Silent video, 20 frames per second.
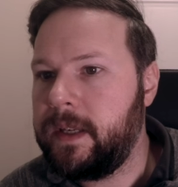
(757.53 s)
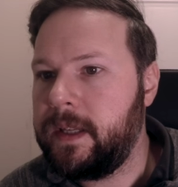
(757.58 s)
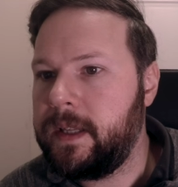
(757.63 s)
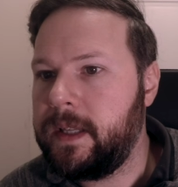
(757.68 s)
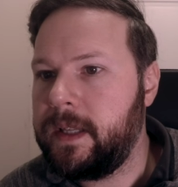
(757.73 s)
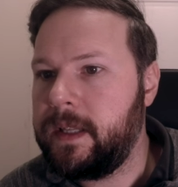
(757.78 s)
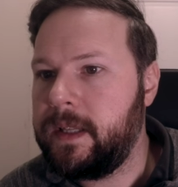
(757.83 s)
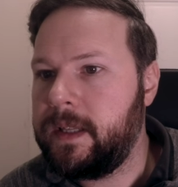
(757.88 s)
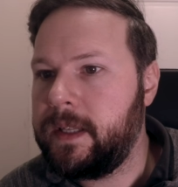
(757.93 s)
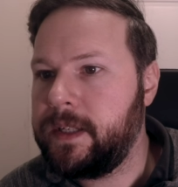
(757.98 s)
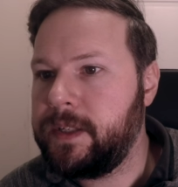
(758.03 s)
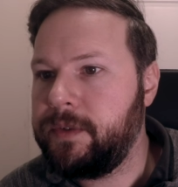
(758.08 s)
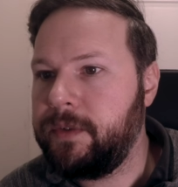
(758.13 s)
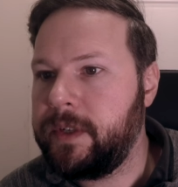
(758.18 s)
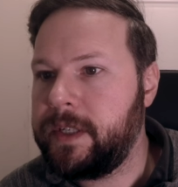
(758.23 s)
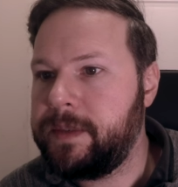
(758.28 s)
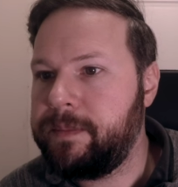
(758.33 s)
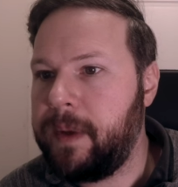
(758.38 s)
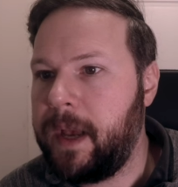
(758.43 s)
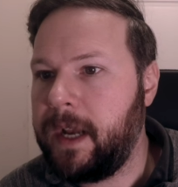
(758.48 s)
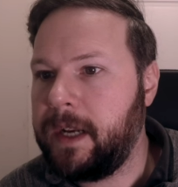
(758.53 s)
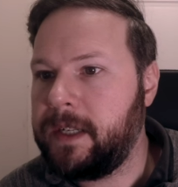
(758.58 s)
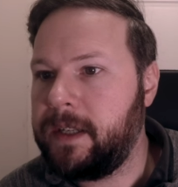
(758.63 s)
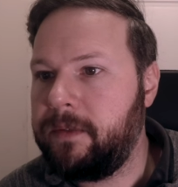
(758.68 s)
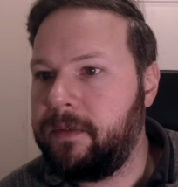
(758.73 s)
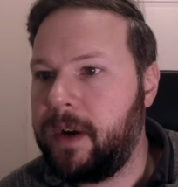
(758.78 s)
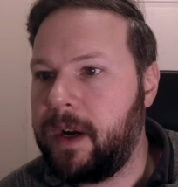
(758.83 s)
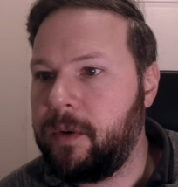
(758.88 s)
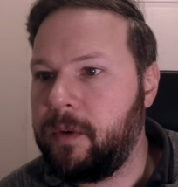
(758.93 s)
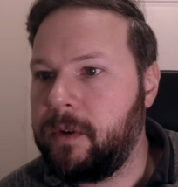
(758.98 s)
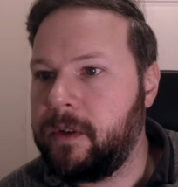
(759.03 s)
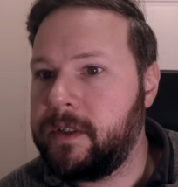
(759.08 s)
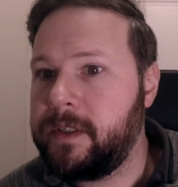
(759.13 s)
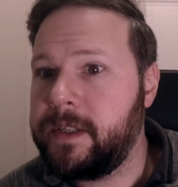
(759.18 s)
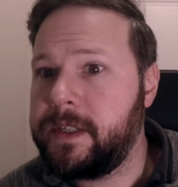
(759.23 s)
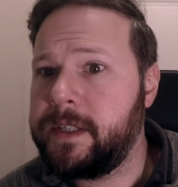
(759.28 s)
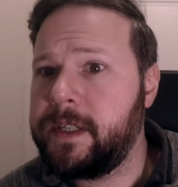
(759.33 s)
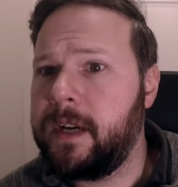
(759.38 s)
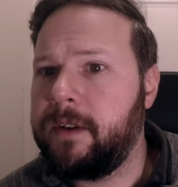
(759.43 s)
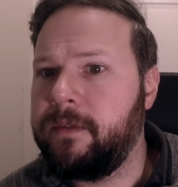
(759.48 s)
in this respect if I were to
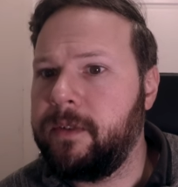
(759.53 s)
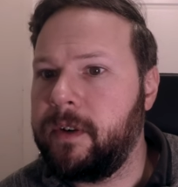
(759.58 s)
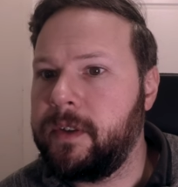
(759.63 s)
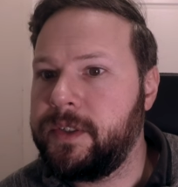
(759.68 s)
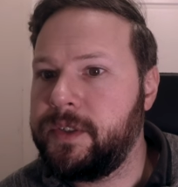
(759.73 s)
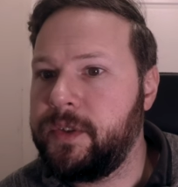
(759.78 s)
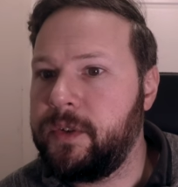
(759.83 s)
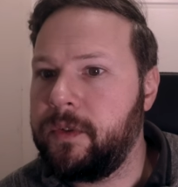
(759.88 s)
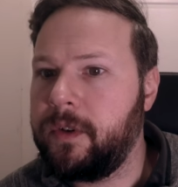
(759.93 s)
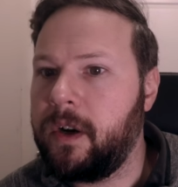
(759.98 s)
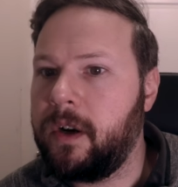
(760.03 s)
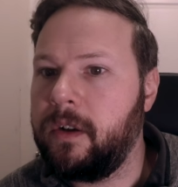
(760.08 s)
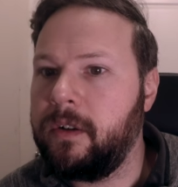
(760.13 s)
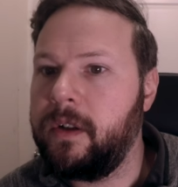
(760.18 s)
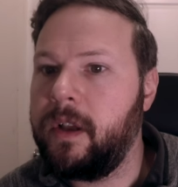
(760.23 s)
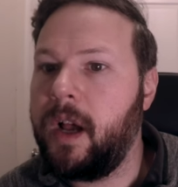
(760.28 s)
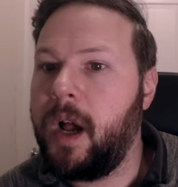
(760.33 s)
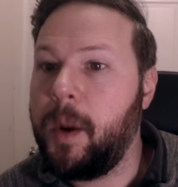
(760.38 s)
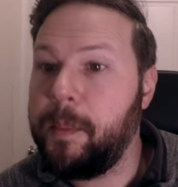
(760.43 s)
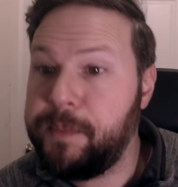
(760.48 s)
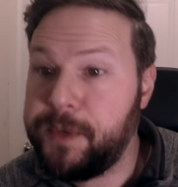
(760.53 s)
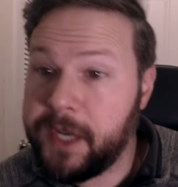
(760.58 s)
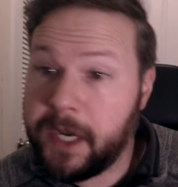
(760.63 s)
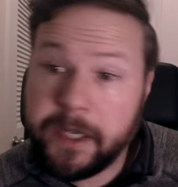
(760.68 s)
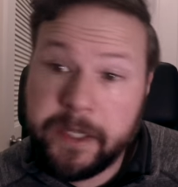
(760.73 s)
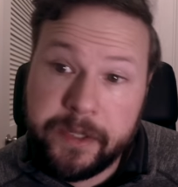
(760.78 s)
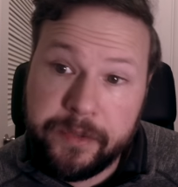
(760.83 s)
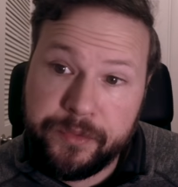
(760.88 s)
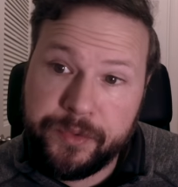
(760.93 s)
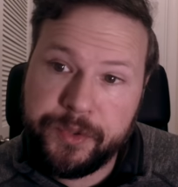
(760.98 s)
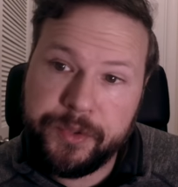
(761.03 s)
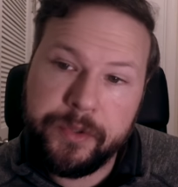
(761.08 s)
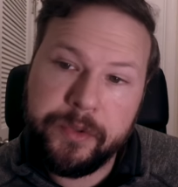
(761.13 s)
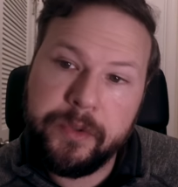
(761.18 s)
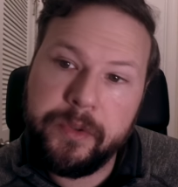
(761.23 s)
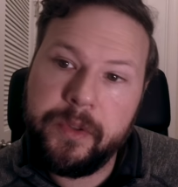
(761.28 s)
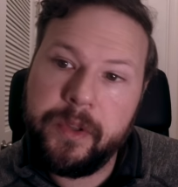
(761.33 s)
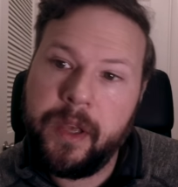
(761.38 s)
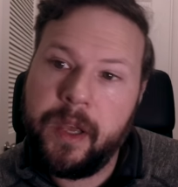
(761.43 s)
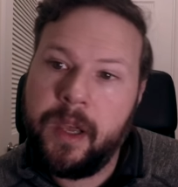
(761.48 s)
discover a so called objective
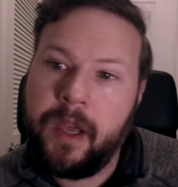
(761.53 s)
truth,